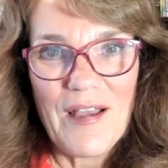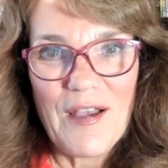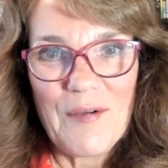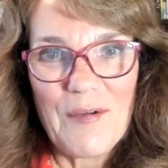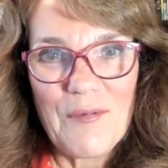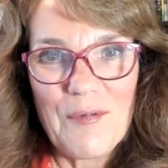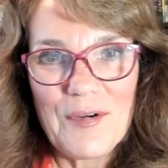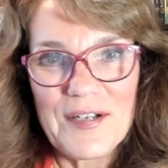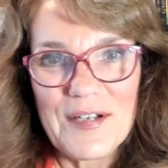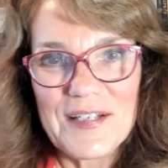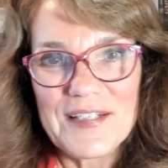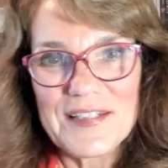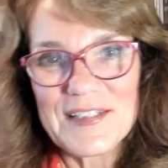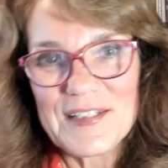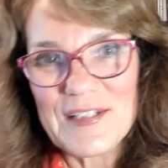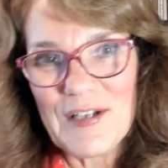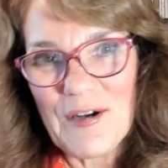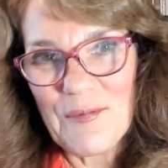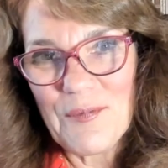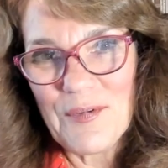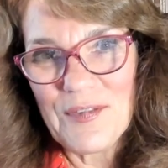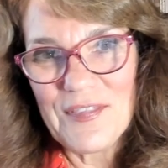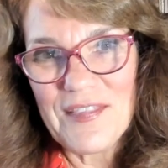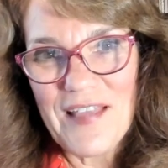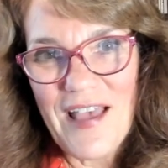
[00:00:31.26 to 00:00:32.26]
we're going to
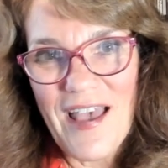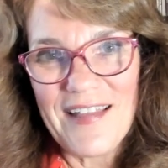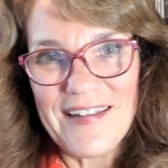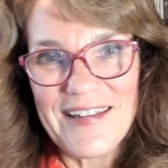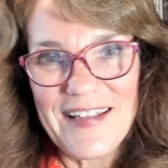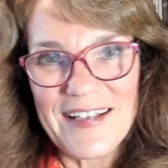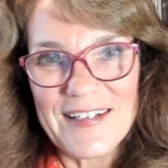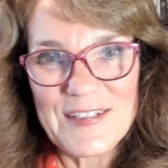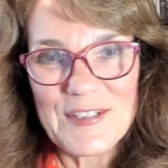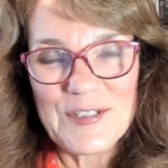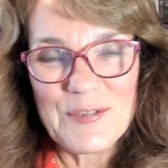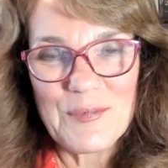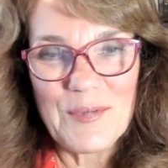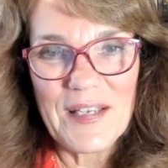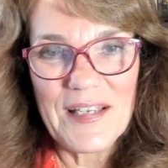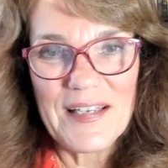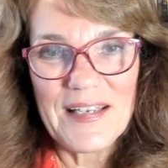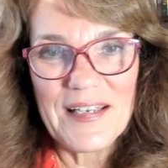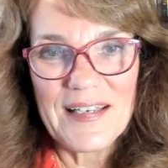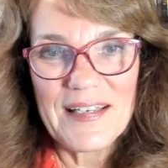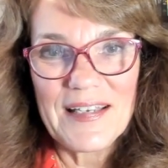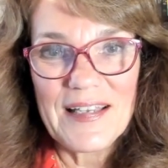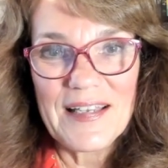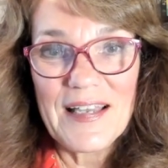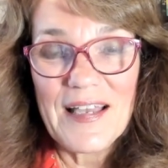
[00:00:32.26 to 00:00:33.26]
start with that next
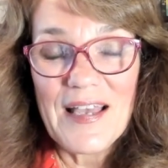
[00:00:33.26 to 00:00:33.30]
week.